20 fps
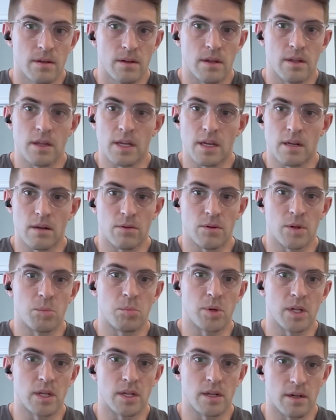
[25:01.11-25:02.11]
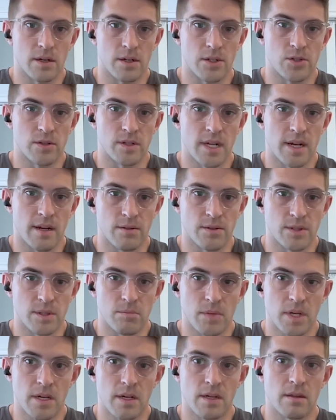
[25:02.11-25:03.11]
and they can only put in $100 a
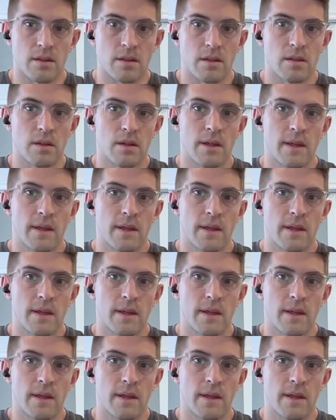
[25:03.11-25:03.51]
month,